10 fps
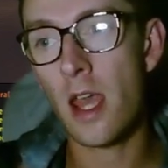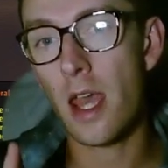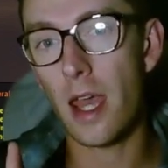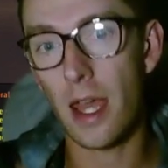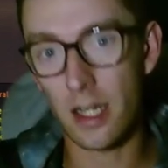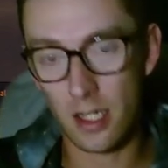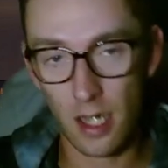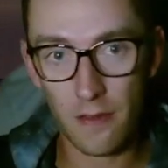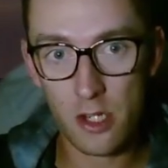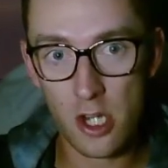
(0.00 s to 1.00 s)
and
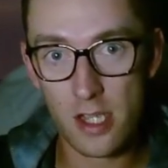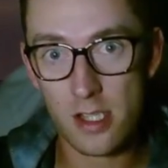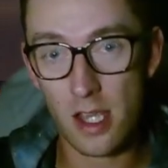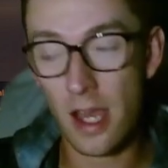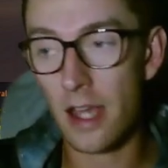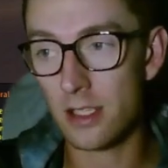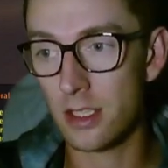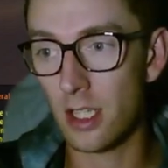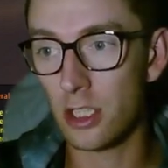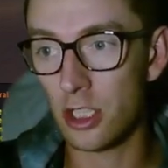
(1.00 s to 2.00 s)
another chest that has
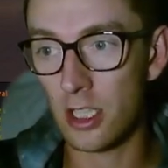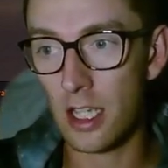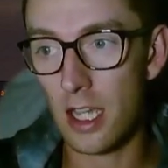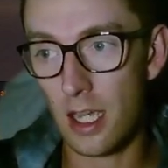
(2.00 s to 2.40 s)
dungeon gear.